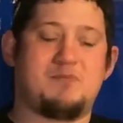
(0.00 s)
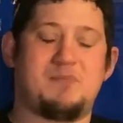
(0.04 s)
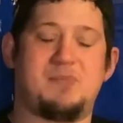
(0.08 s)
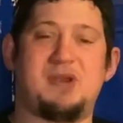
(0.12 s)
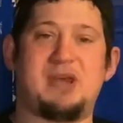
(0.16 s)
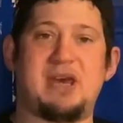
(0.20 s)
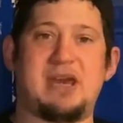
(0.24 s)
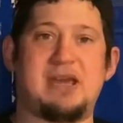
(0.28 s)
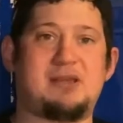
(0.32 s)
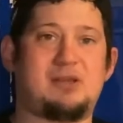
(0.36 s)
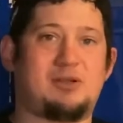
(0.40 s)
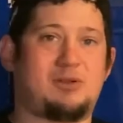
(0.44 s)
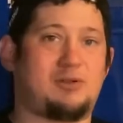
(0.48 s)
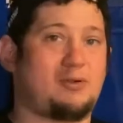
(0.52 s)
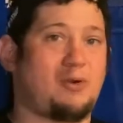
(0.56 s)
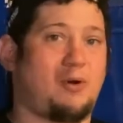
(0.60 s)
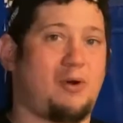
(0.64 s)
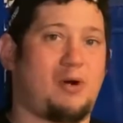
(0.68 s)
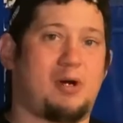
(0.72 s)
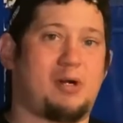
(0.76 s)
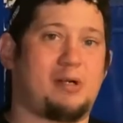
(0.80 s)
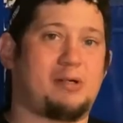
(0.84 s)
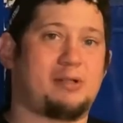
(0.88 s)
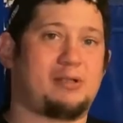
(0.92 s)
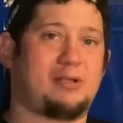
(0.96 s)
they
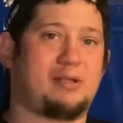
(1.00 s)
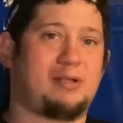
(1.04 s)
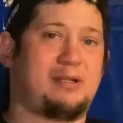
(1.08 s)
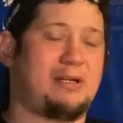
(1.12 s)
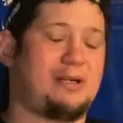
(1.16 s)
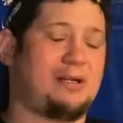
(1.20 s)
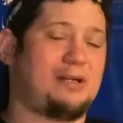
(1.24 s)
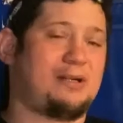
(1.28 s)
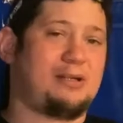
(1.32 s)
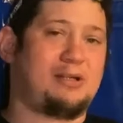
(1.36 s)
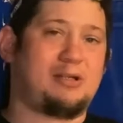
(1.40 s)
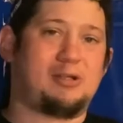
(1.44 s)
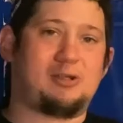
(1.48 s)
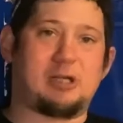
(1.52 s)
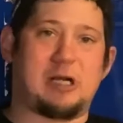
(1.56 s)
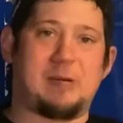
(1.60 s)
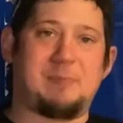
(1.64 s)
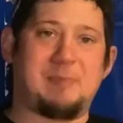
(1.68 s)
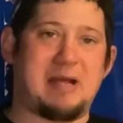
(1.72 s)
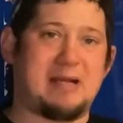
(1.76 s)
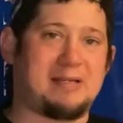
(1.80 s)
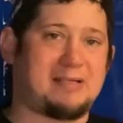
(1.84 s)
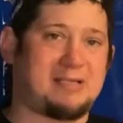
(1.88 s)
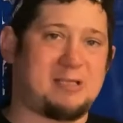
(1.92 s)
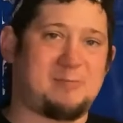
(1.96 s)
stalled. They're going to drop
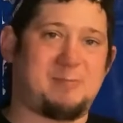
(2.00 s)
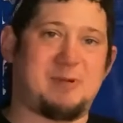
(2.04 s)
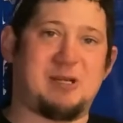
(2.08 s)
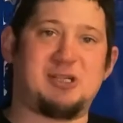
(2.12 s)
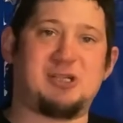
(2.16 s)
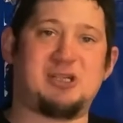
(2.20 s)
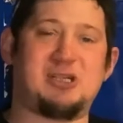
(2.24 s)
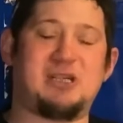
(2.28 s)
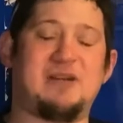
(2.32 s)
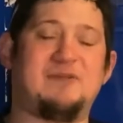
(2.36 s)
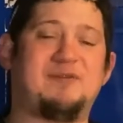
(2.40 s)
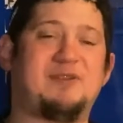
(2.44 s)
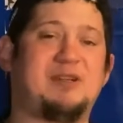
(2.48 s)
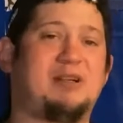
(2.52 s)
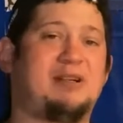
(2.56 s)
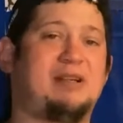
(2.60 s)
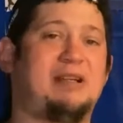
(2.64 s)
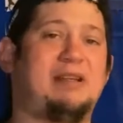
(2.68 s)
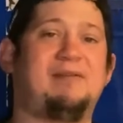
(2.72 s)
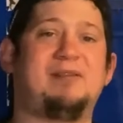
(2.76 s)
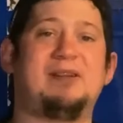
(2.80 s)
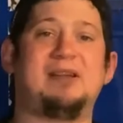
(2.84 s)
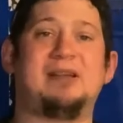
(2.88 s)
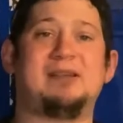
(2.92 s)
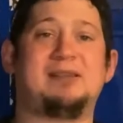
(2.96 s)
out of suspension if they're
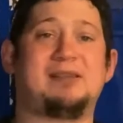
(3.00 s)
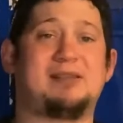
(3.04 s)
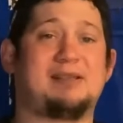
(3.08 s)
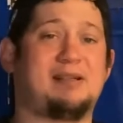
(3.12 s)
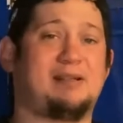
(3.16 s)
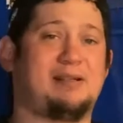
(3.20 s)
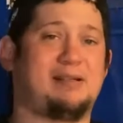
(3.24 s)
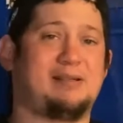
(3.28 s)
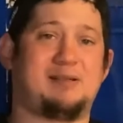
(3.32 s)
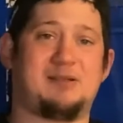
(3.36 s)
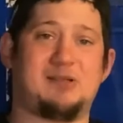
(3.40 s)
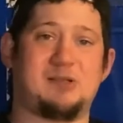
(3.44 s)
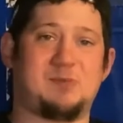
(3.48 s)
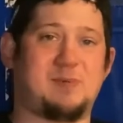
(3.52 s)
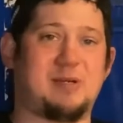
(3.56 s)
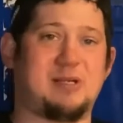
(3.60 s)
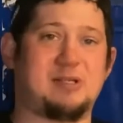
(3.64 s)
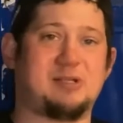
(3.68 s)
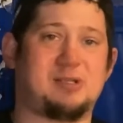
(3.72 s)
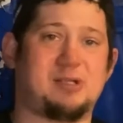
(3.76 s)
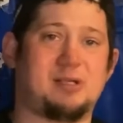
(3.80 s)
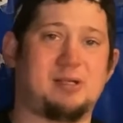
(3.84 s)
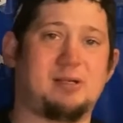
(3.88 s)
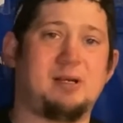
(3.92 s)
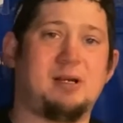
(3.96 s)
even still in
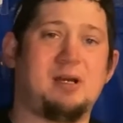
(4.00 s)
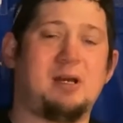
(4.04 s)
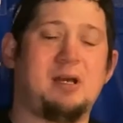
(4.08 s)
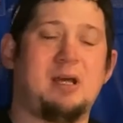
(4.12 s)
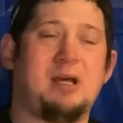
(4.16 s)
suspension.